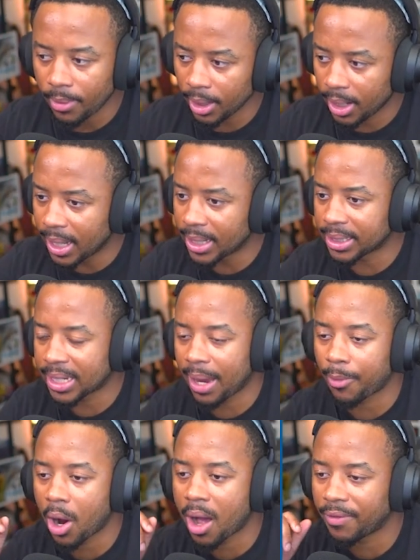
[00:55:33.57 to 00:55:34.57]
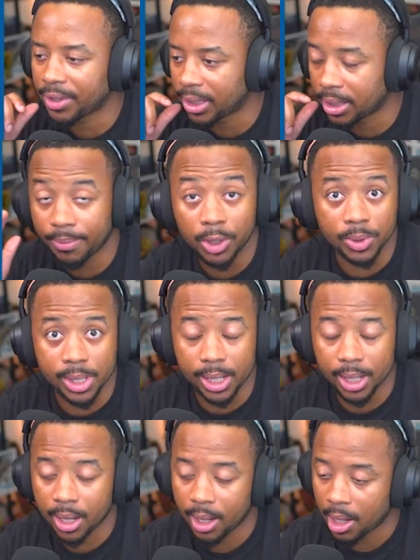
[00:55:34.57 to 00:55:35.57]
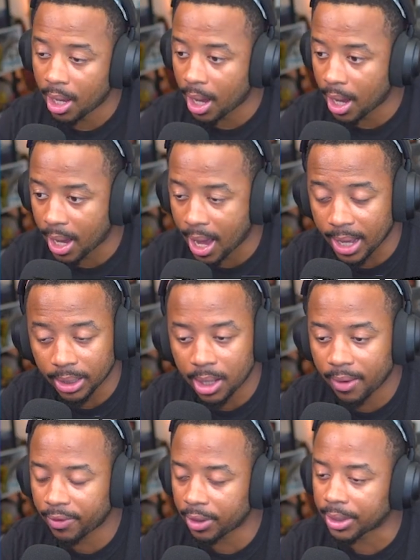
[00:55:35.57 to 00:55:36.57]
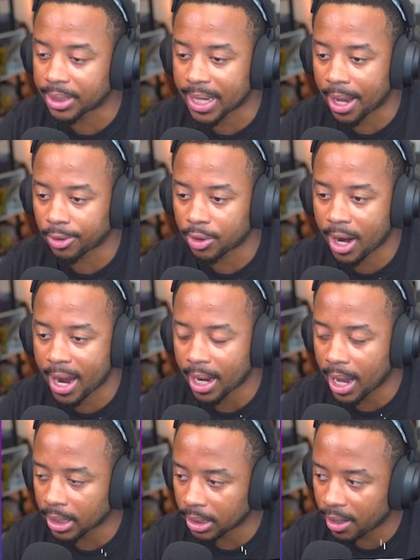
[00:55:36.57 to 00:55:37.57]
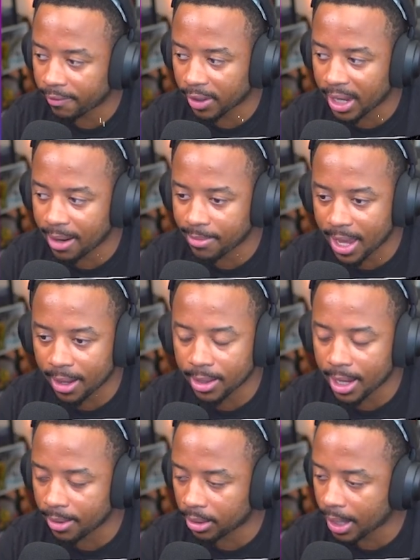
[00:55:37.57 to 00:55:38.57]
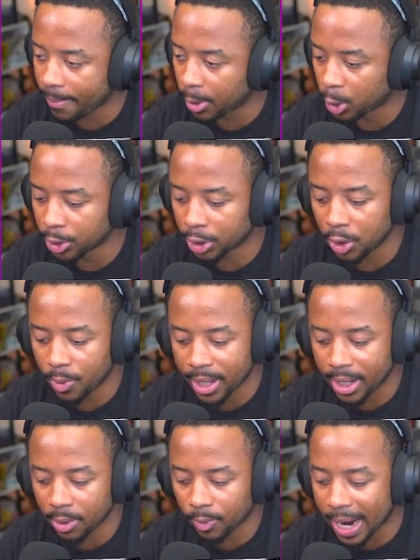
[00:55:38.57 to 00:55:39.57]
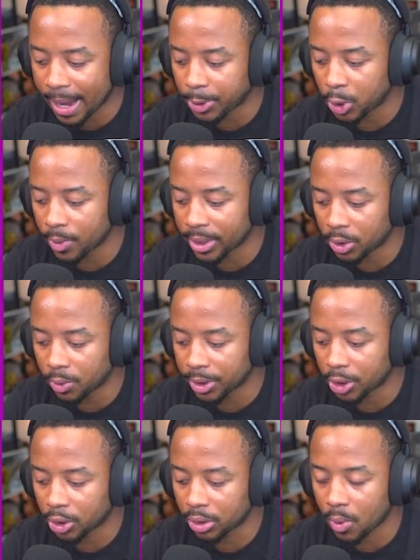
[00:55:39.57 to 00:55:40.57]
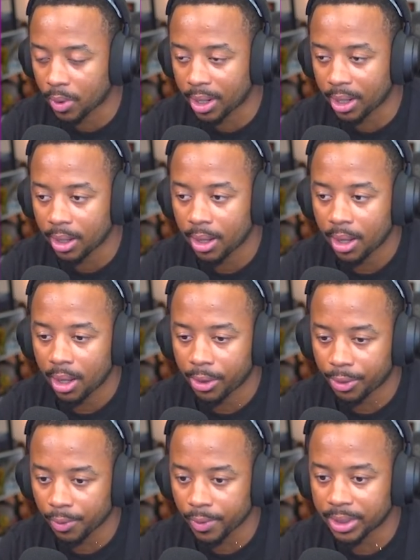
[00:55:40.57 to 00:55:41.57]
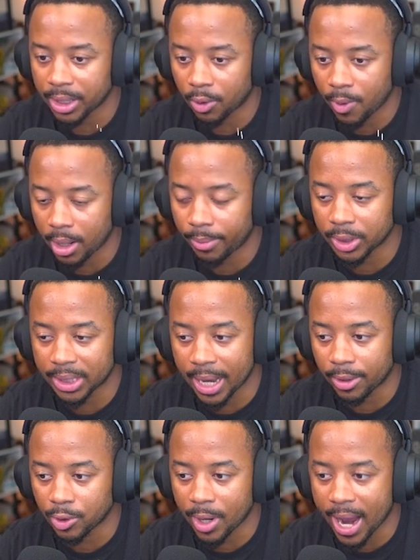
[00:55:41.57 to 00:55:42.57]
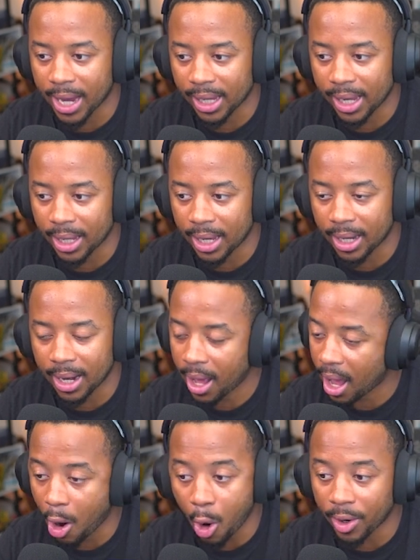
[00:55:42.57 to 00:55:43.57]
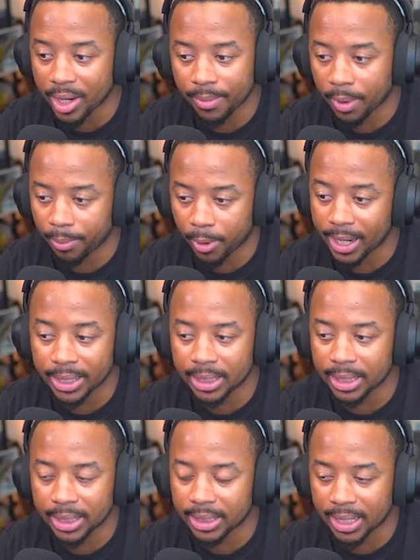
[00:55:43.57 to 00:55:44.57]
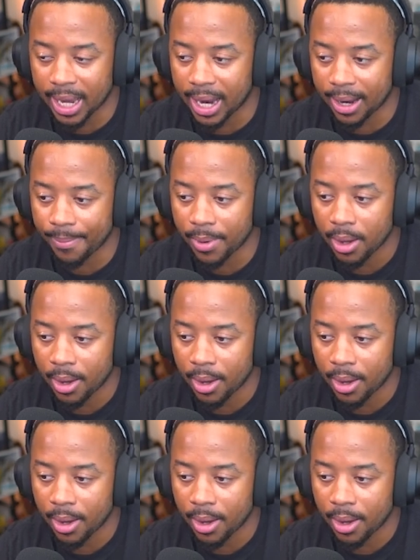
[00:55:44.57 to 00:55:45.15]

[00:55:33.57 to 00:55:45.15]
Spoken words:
in this game are obviously the music. I love a good soundtrack. I love a game that pulls you in and wraps you into its story through its incredible soundtrack. And I already am praising this game